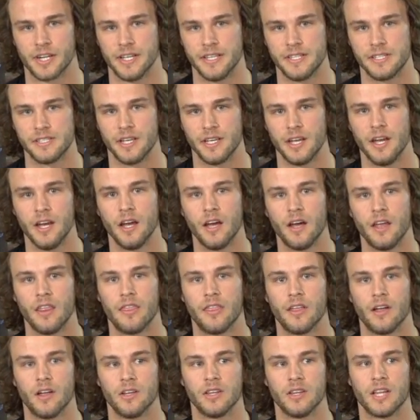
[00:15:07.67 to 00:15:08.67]
is,
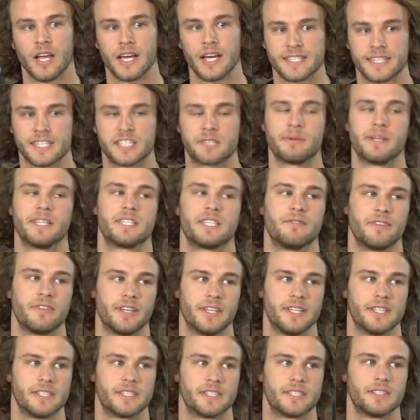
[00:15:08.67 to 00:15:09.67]
the less expensive
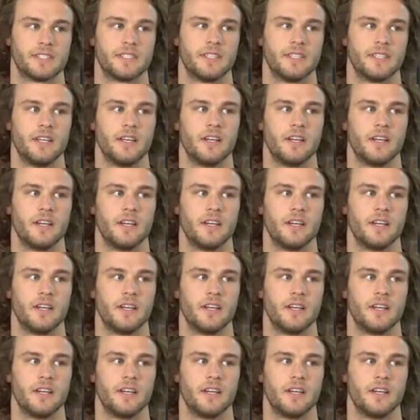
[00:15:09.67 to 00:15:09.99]
it is